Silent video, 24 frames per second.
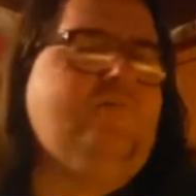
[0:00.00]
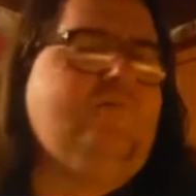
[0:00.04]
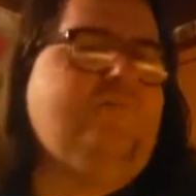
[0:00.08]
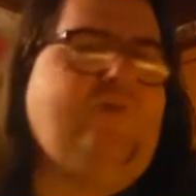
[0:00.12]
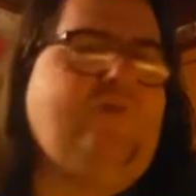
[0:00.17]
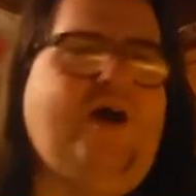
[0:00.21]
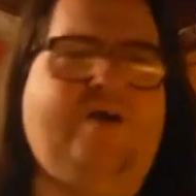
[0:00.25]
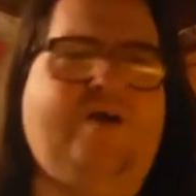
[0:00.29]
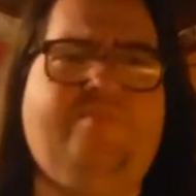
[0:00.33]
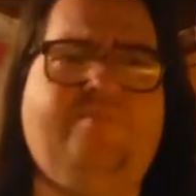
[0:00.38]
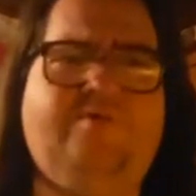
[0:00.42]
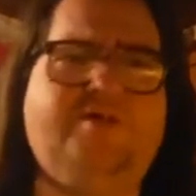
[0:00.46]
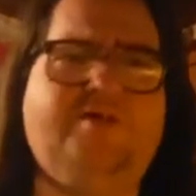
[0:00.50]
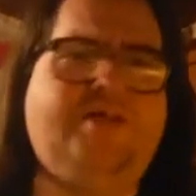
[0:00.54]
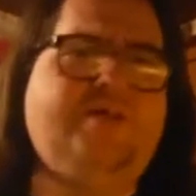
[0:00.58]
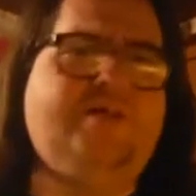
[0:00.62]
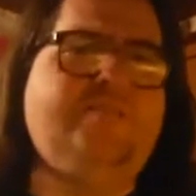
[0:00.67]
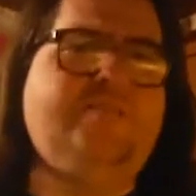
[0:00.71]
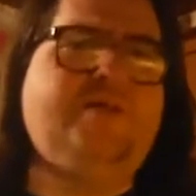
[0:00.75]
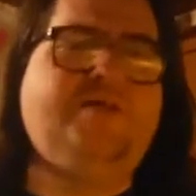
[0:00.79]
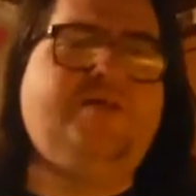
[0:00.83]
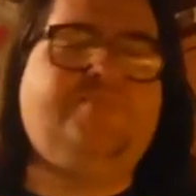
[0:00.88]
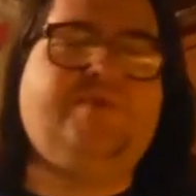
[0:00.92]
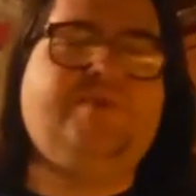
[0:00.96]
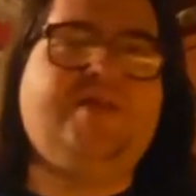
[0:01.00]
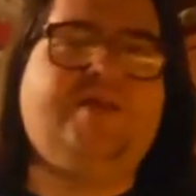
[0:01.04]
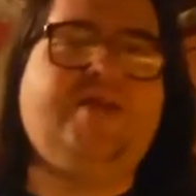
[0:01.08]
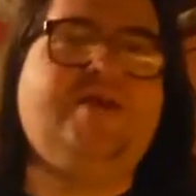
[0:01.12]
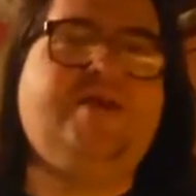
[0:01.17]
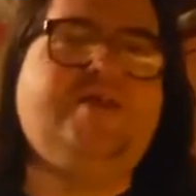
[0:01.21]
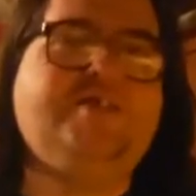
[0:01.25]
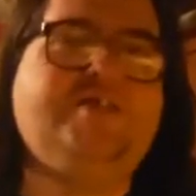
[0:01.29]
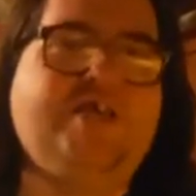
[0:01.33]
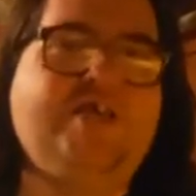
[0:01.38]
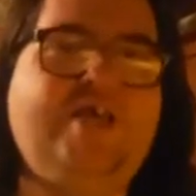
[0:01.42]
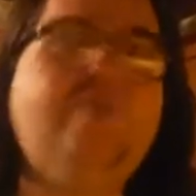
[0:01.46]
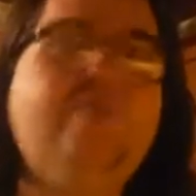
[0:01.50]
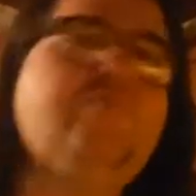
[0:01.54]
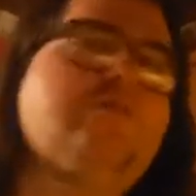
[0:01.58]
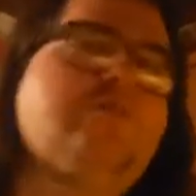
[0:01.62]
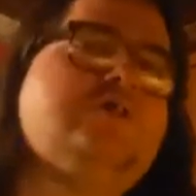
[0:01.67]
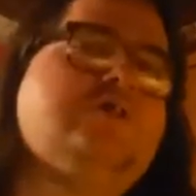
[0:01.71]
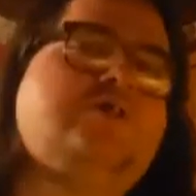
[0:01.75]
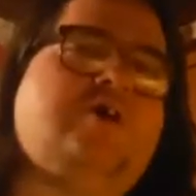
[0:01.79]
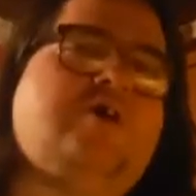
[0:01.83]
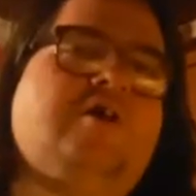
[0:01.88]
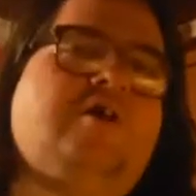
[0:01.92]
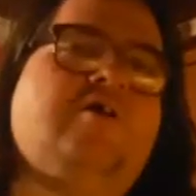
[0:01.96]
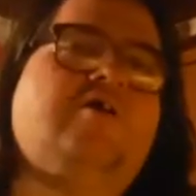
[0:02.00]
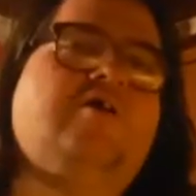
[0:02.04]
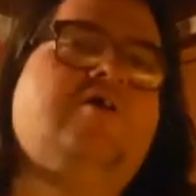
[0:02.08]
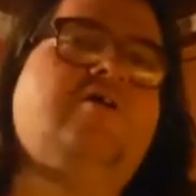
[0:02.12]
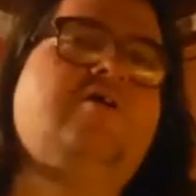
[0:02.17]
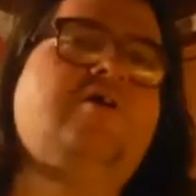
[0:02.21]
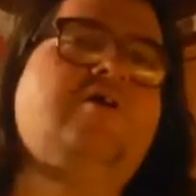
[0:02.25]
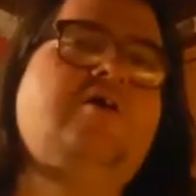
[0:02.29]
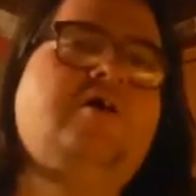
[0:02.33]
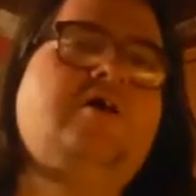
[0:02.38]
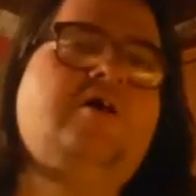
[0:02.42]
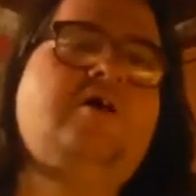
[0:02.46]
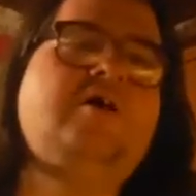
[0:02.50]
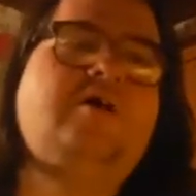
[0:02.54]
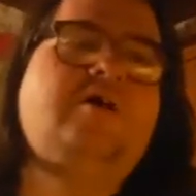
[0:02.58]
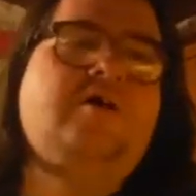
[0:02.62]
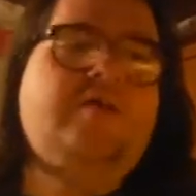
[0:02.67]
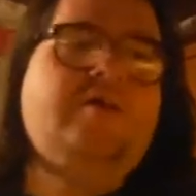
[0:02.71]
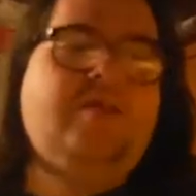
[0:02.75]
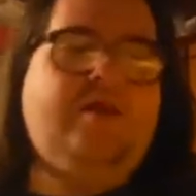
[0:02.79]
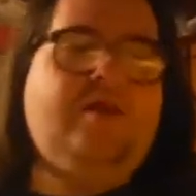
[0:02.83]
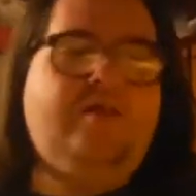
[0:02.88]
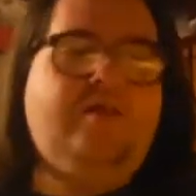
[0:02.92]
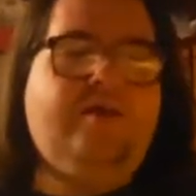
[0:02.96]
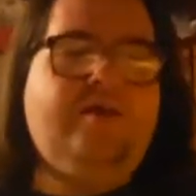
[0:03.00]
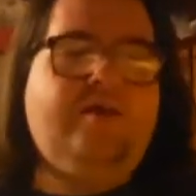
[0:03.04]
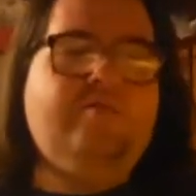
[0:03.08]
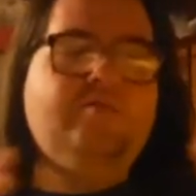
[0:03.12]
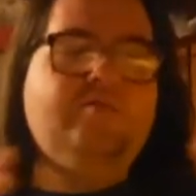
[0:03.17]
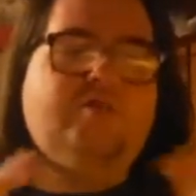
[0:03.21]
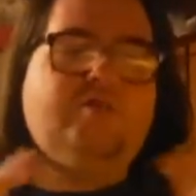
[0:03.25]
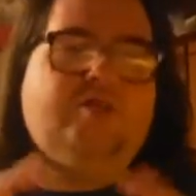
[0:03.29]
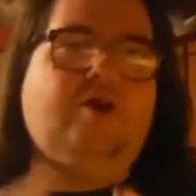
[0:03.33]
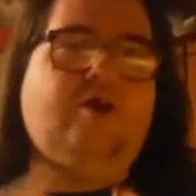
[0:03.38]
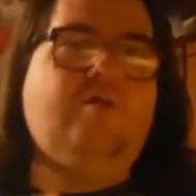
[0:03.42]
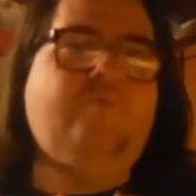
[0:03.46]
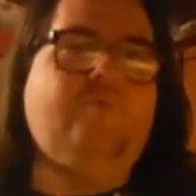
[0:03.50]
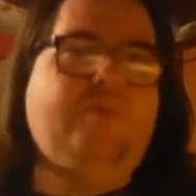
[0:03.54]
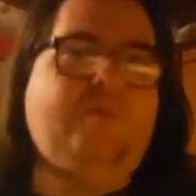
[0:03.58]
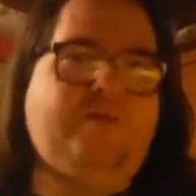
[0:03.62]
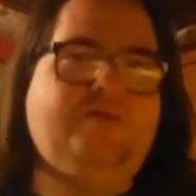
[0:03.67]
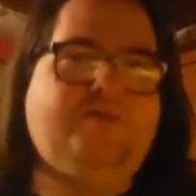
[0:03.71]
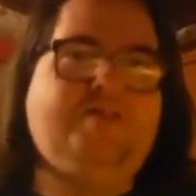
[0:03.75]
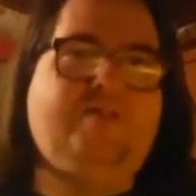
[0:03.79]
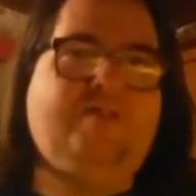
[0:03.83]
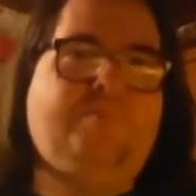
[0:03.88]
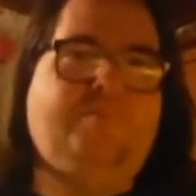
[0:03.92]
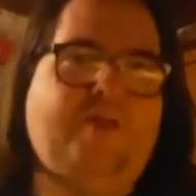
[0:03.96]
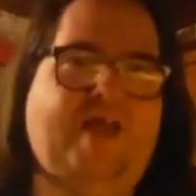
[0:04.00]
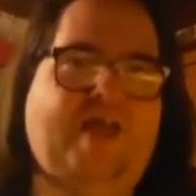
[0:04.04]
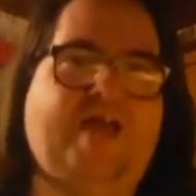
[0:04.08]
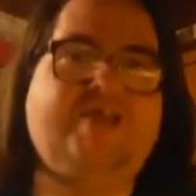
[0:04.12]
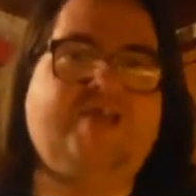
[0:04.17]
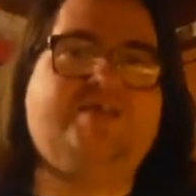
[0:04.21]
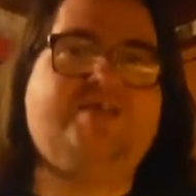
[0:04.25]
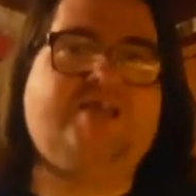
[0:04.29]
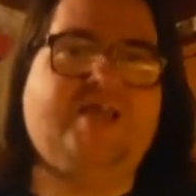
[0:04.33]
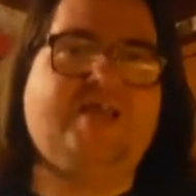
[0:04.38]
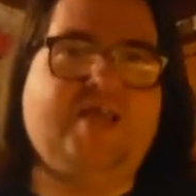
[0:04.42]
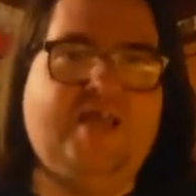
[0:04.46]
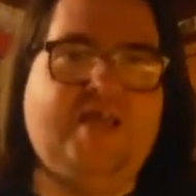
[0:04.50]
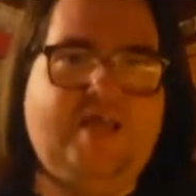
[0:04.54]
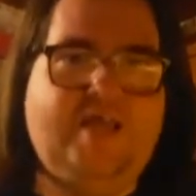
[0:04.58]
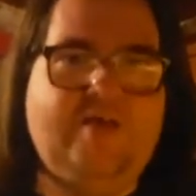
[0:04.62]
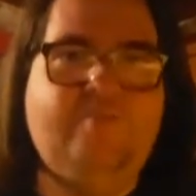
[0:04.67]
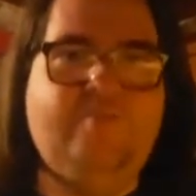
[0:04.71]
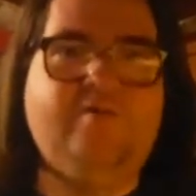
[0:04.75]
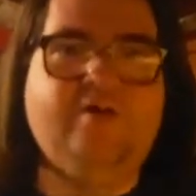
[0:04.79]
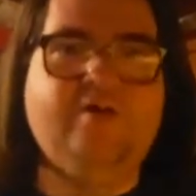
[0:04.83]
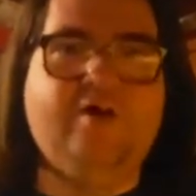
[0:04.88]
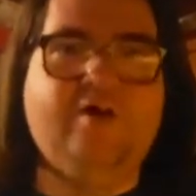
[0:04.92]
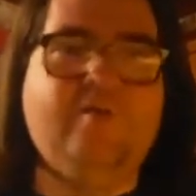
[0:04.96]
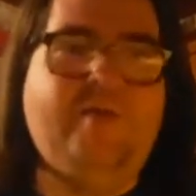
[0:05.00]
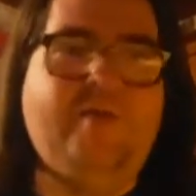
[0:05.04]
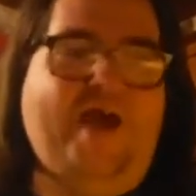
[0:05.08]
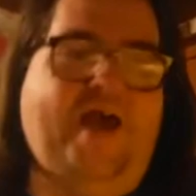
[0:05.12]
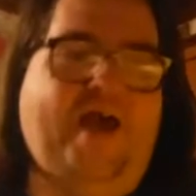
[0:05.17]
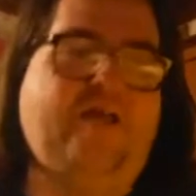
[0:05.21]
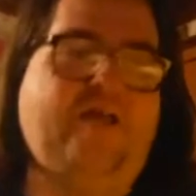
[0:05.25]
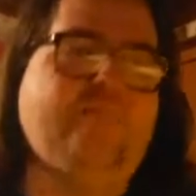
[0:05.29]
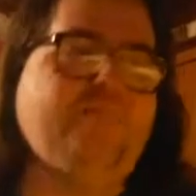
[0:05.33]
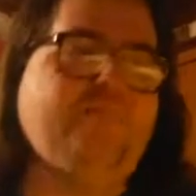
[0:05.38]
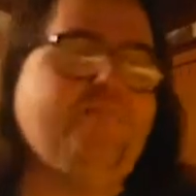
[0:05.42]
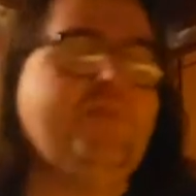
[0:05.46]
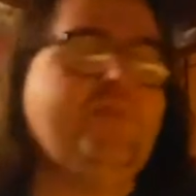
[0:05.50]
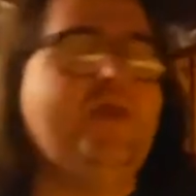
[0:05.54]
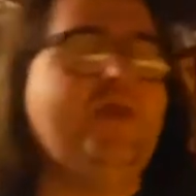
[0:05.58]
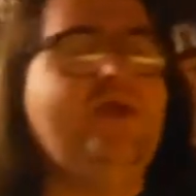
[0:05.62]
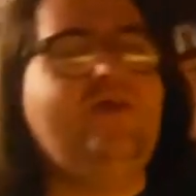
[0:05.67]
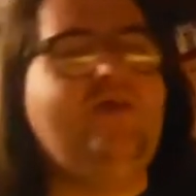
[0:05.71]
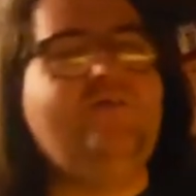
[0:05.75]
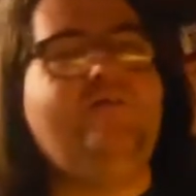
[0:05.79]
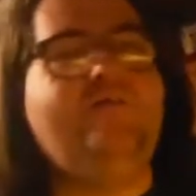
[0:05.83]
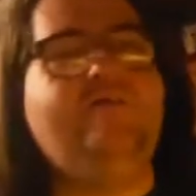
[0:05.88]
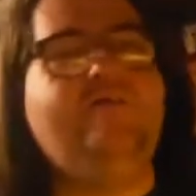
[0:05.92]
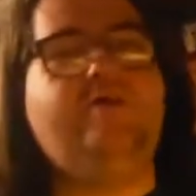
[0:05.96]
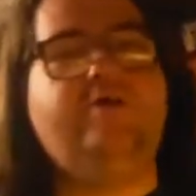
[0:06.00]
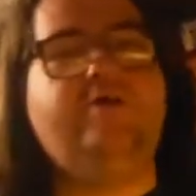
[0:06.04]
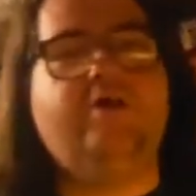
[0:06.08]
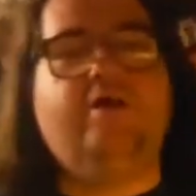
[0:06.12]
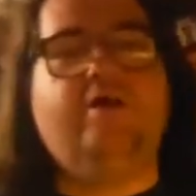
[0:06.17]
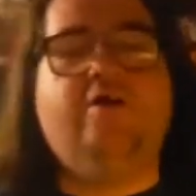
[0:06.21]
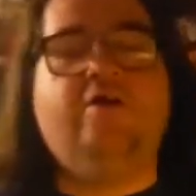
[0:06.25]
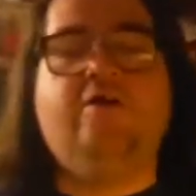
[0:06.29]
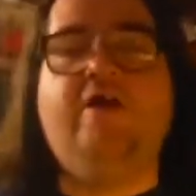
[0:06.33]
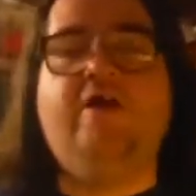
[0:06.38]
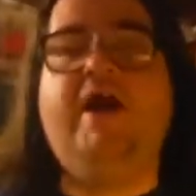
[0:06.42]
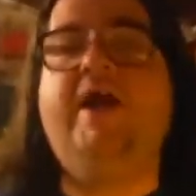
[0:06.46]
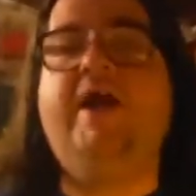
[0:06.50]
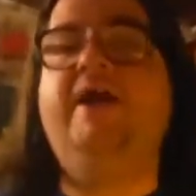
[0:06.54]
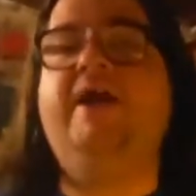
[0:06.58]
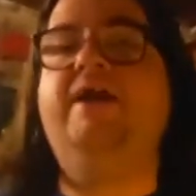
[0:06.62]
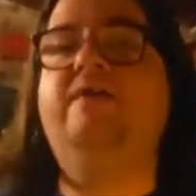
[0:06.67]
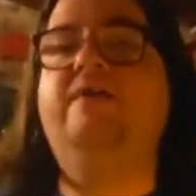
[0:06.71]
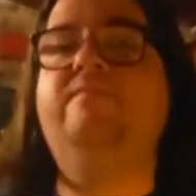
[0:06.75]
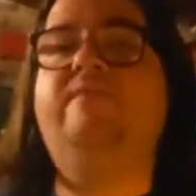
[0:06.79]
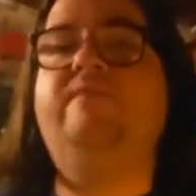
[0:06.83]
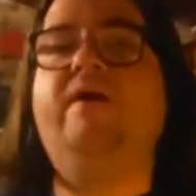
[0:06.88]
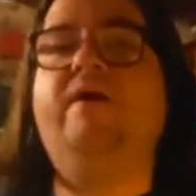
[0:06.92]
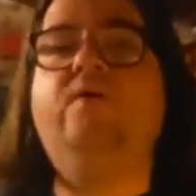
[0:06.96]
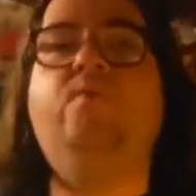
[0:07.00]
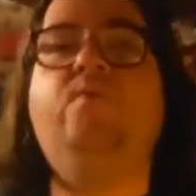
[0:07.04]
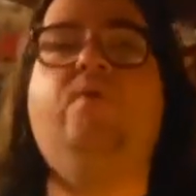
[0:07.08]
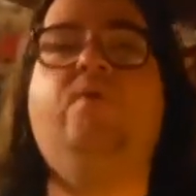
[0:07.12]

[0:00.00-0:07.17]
5 or 10 minutes because it will start melting the plastic and it will go bad and start cracking. In fact,